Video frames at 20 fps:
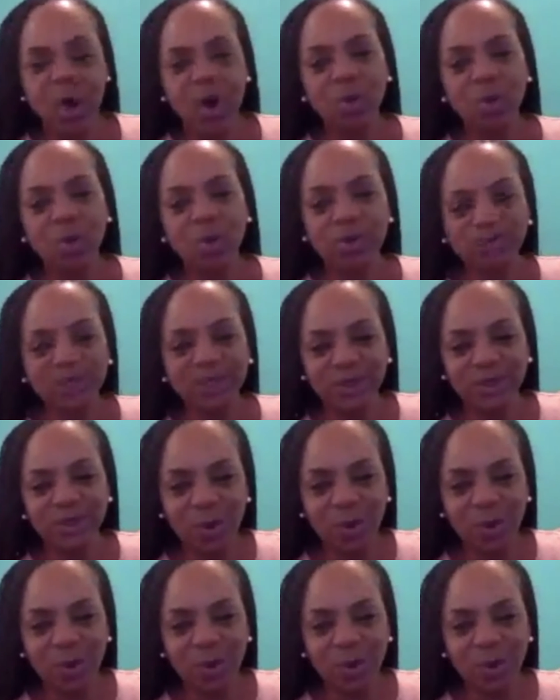will open a
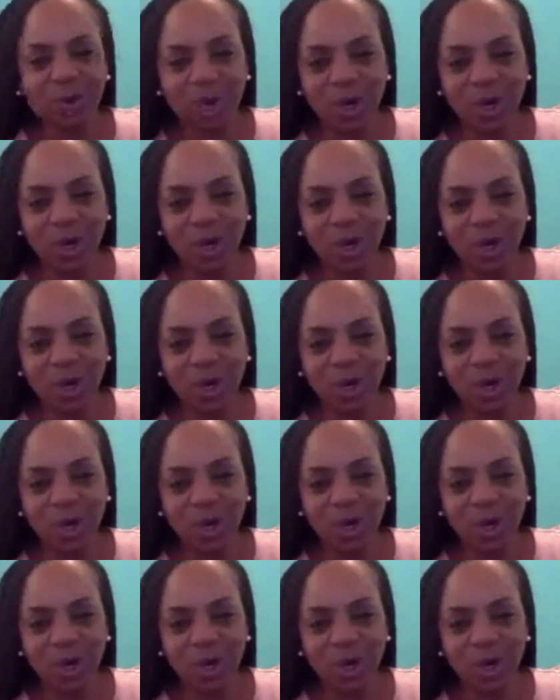door,
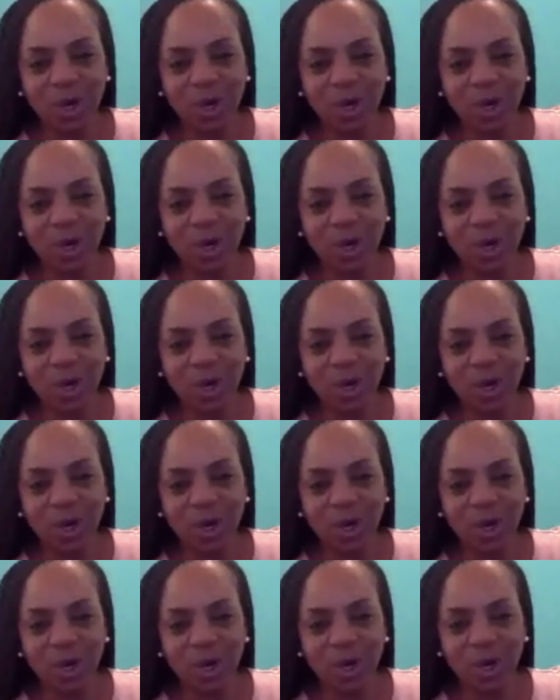I can get a
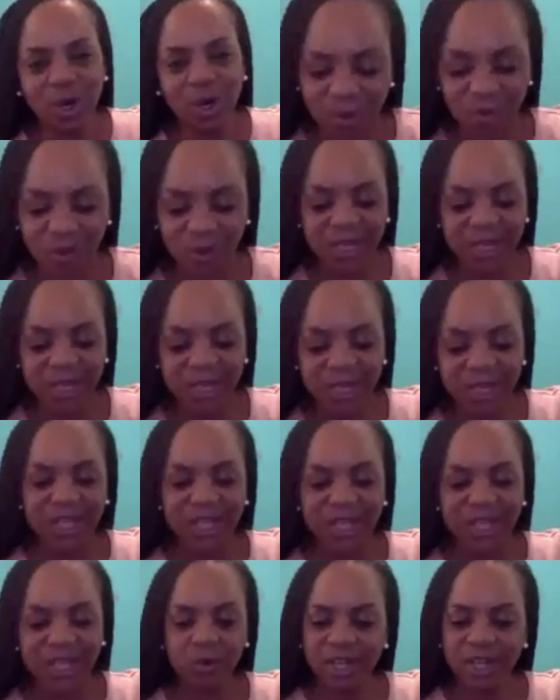microphone
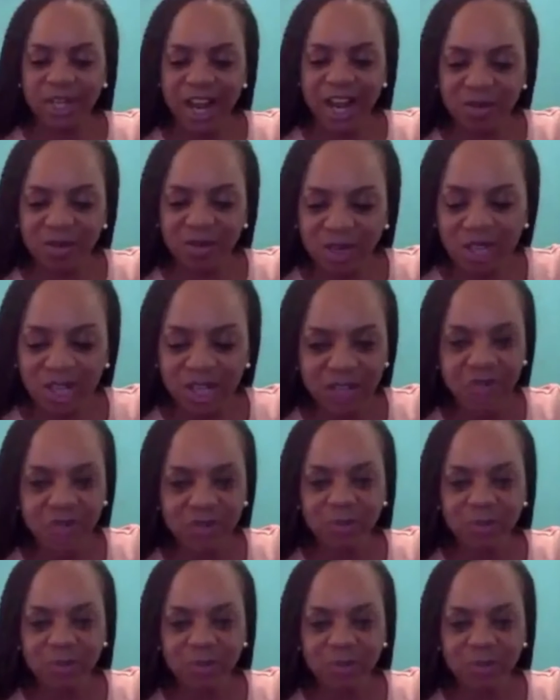in whatever
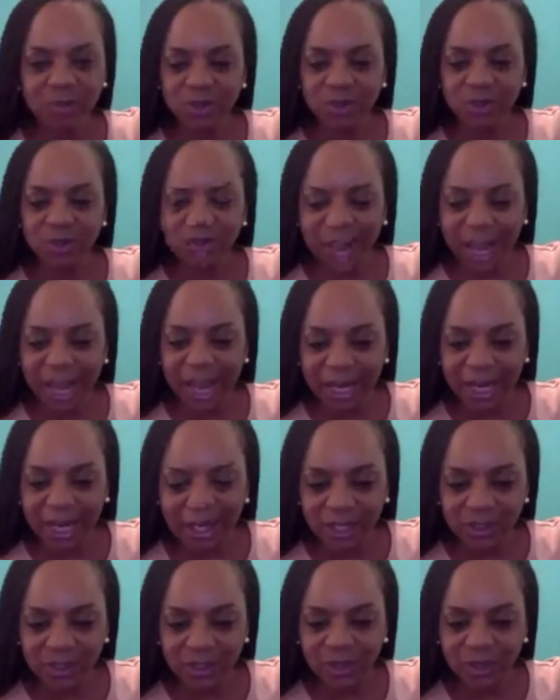country between
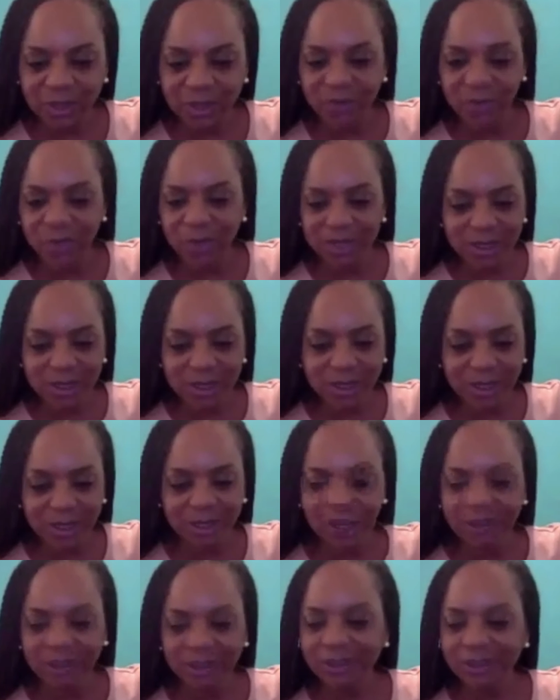Asia,
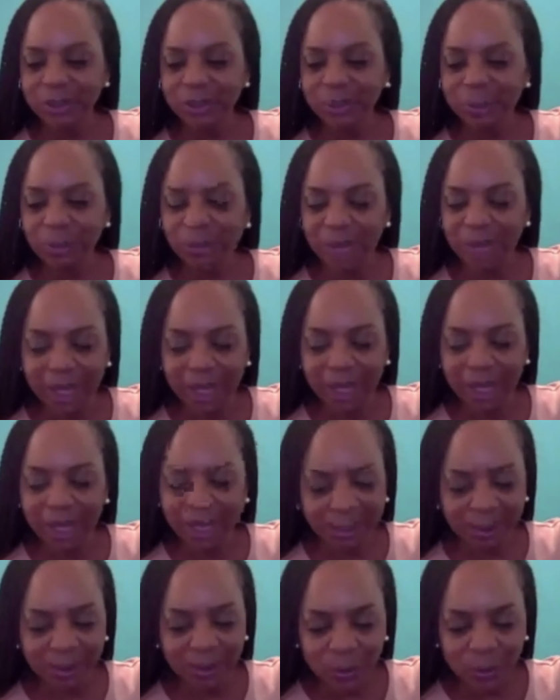Russia,
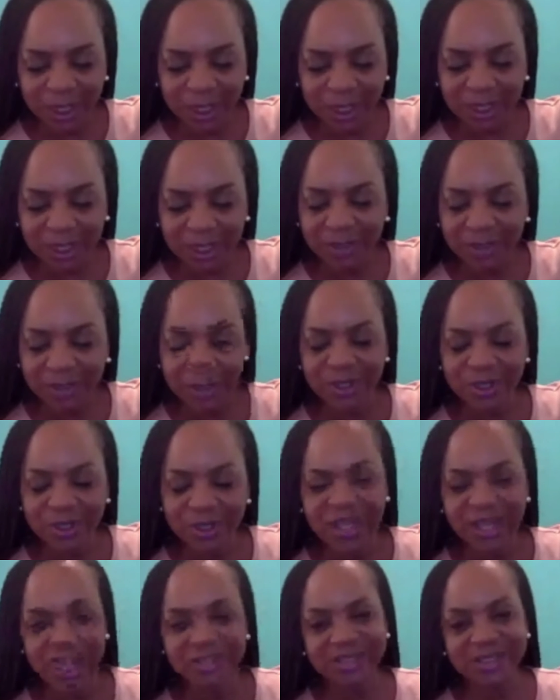Japan, Korea, and the
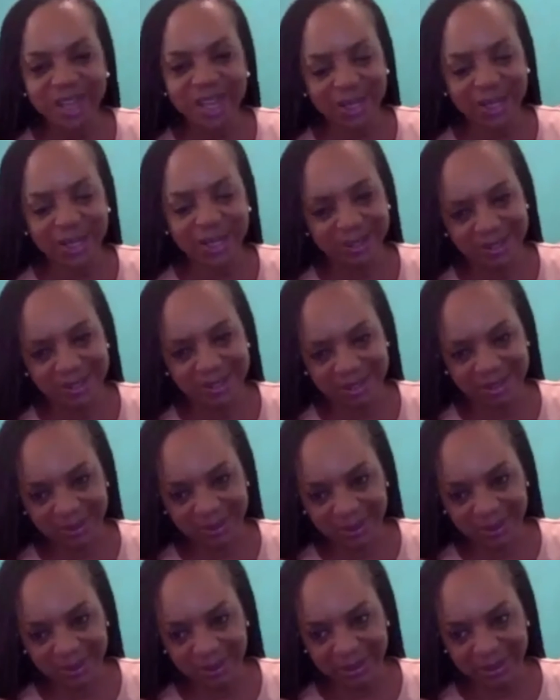United
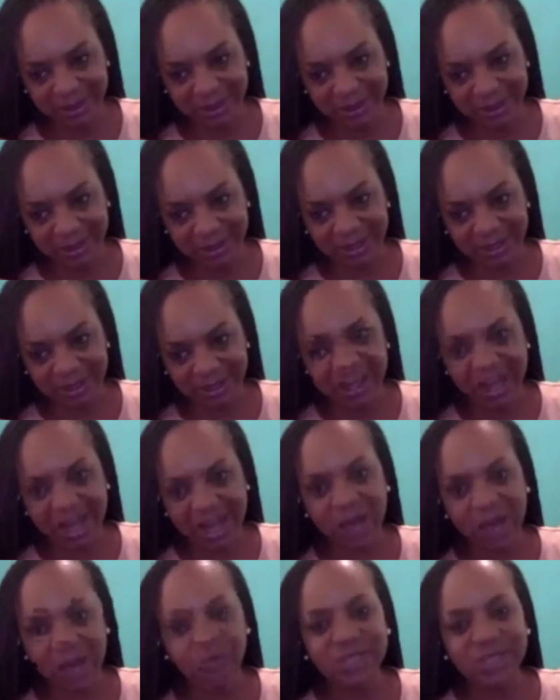States.
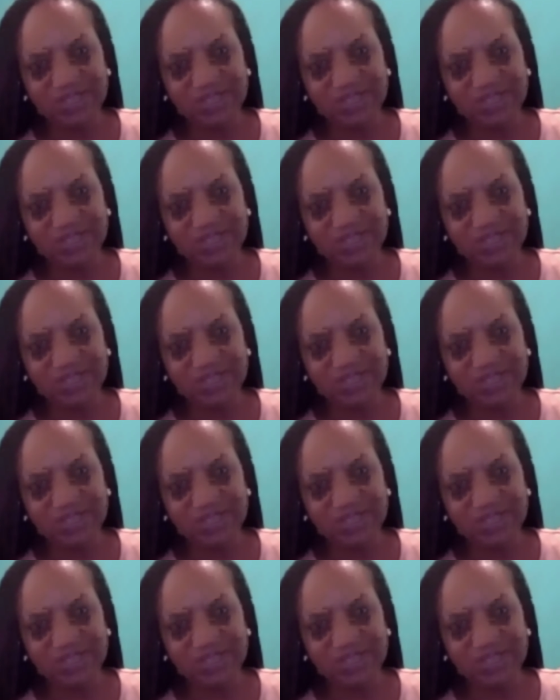I